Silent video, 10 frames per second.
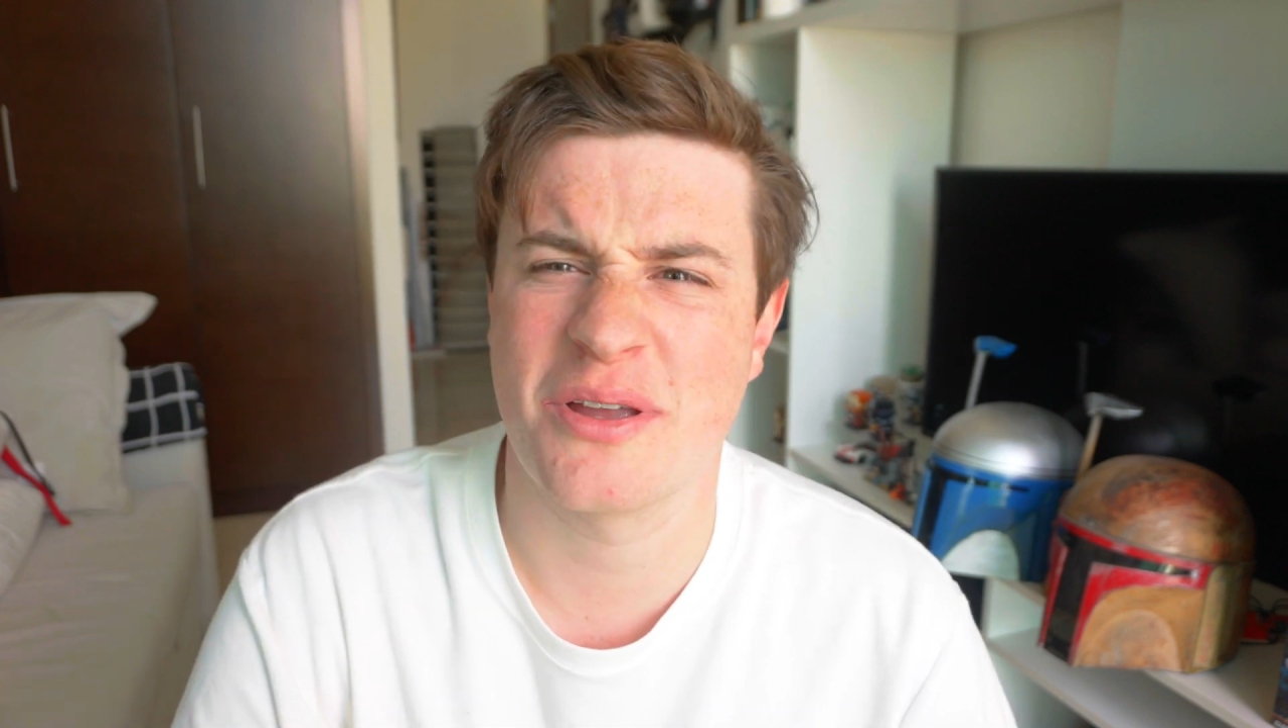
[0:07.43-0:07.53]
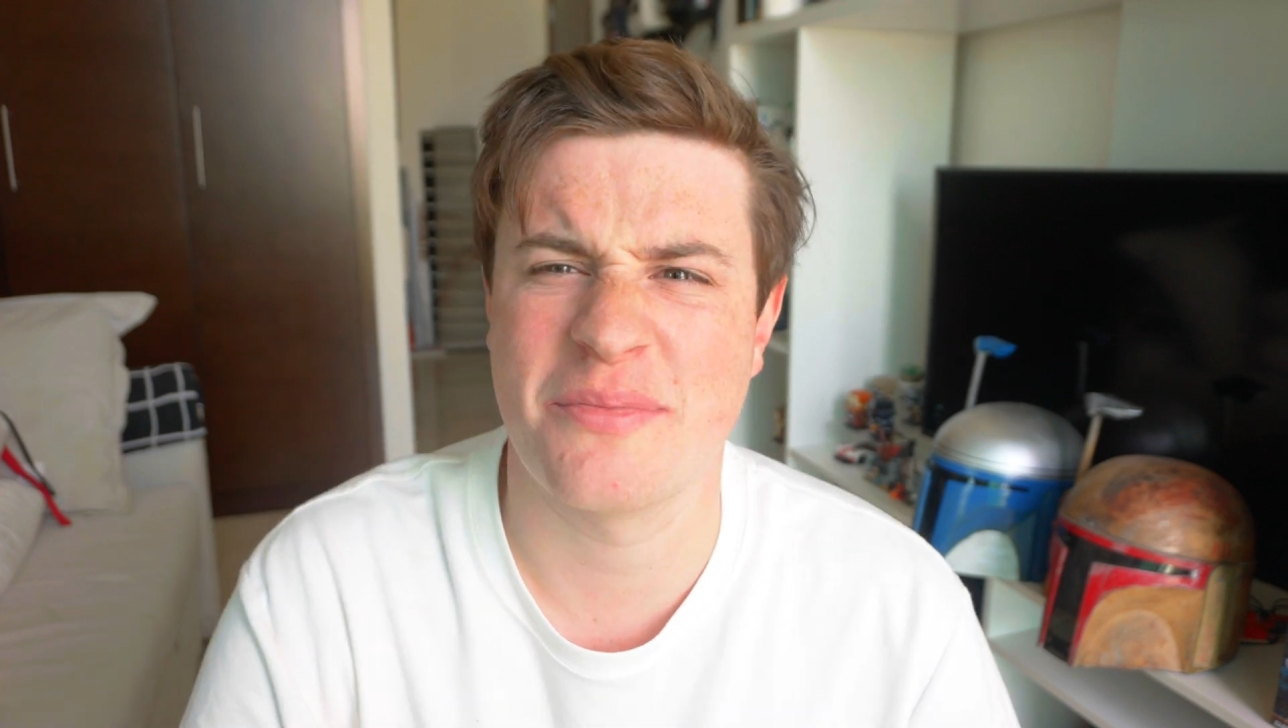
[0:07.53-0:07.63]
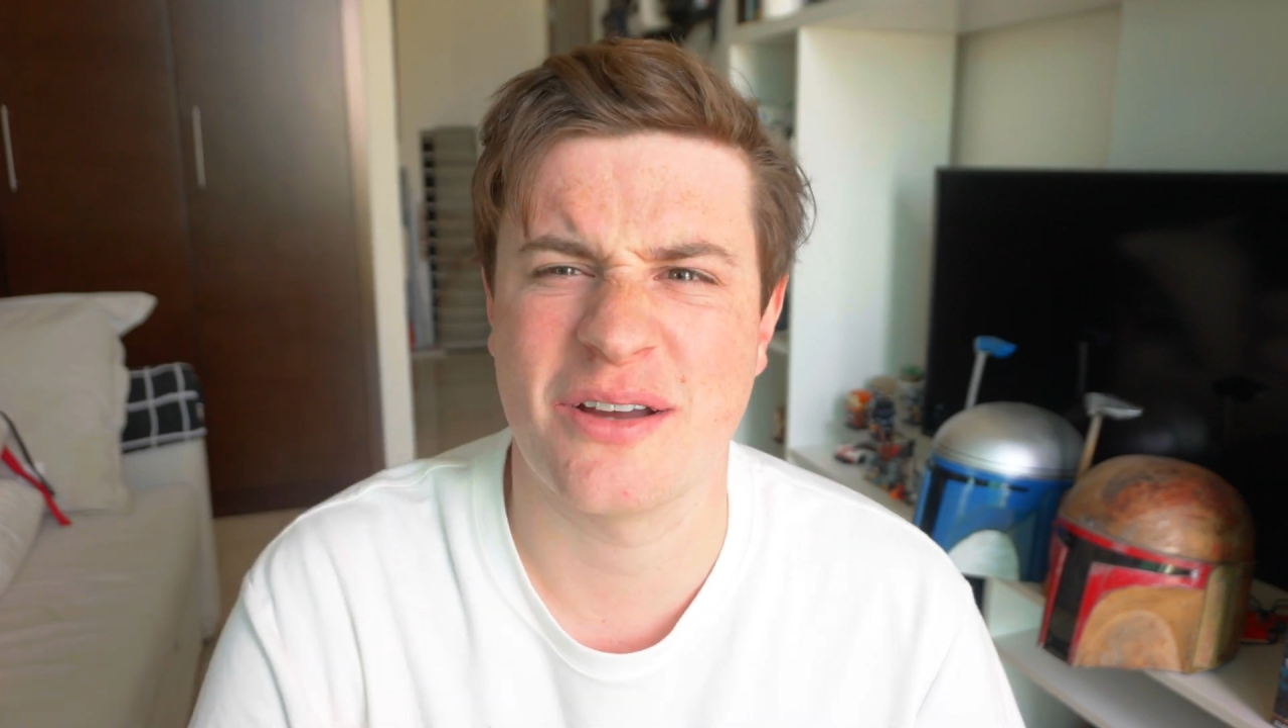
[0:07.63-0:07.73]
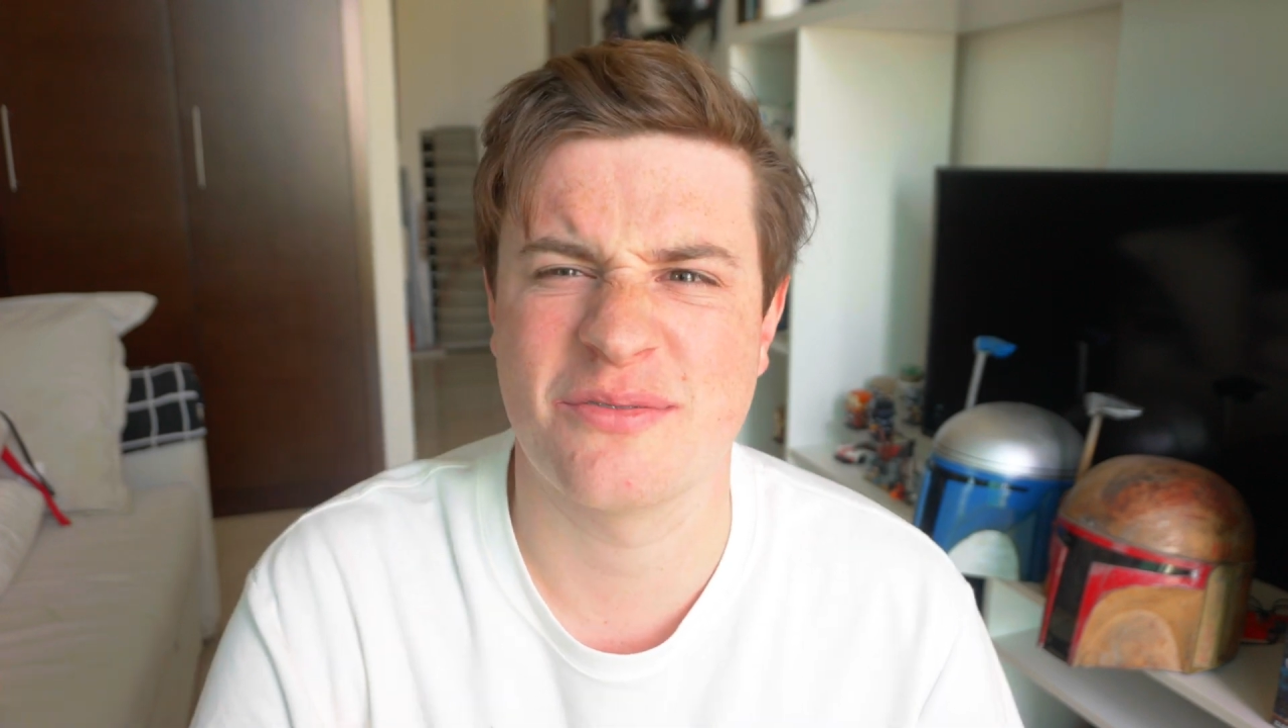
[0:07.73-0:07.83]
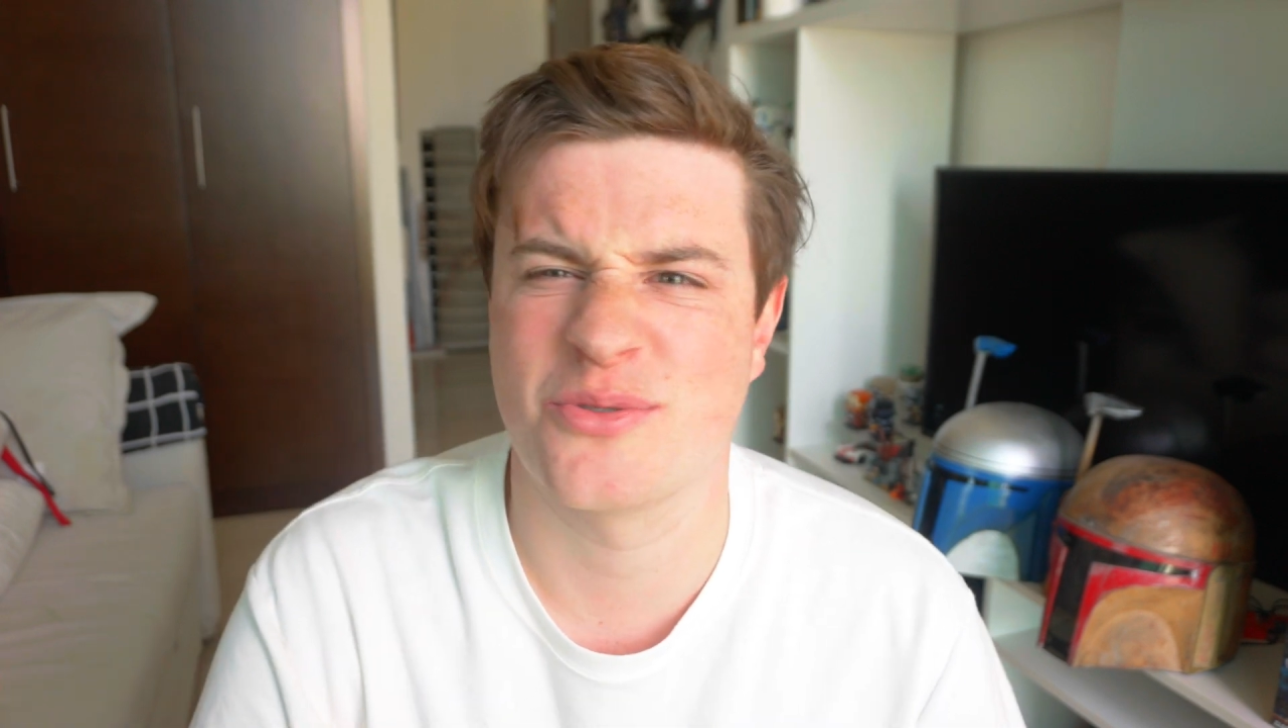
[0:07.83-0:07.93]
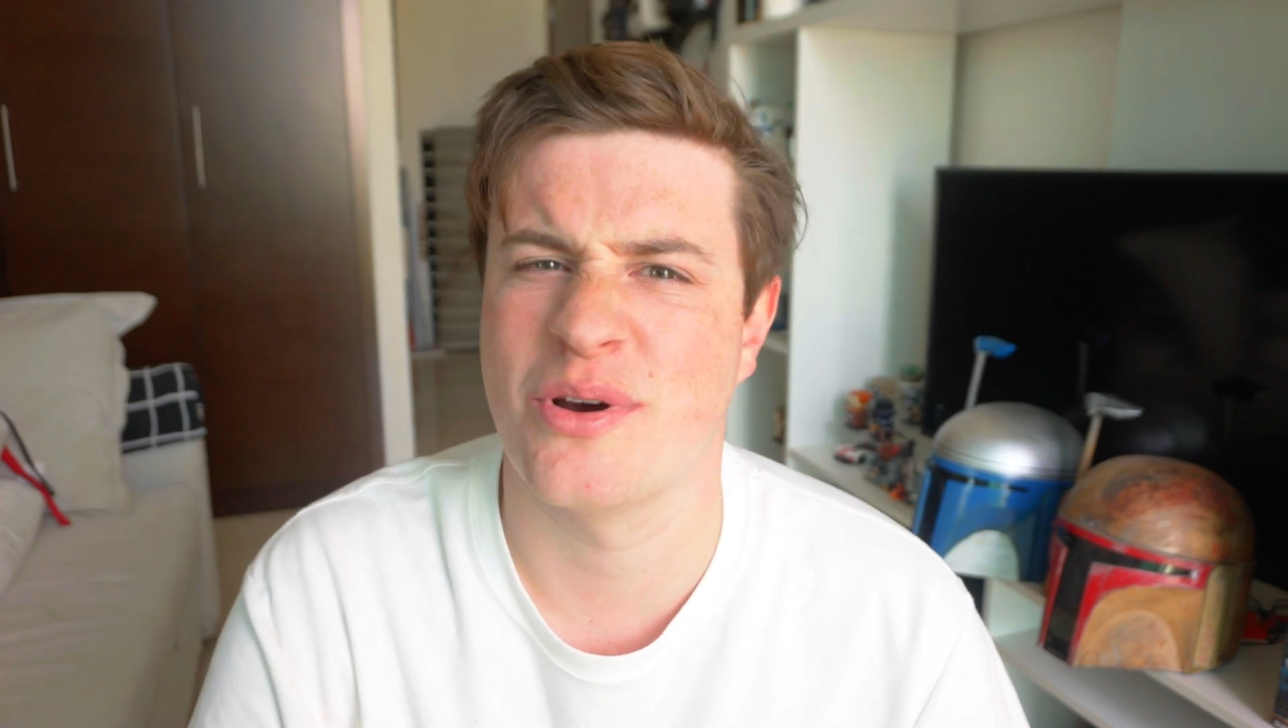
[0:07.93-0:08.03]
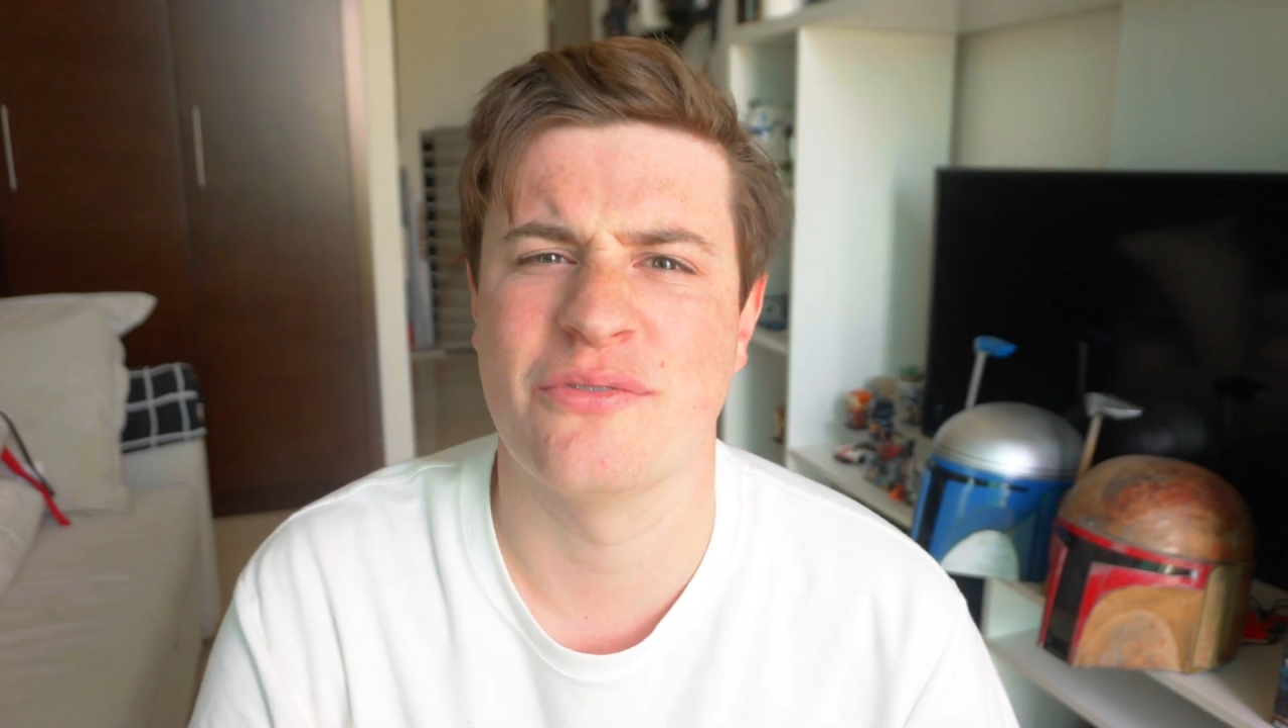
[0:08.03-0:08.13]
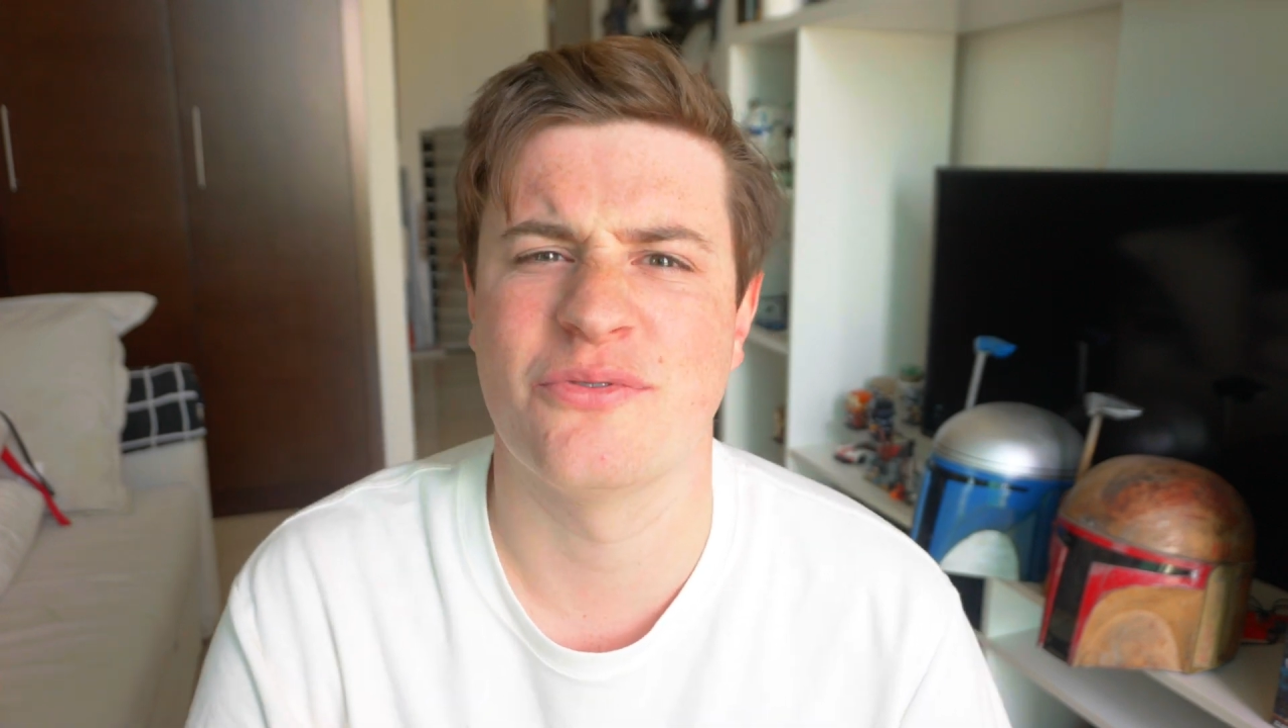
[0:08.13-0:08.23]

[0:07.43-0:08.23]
about 12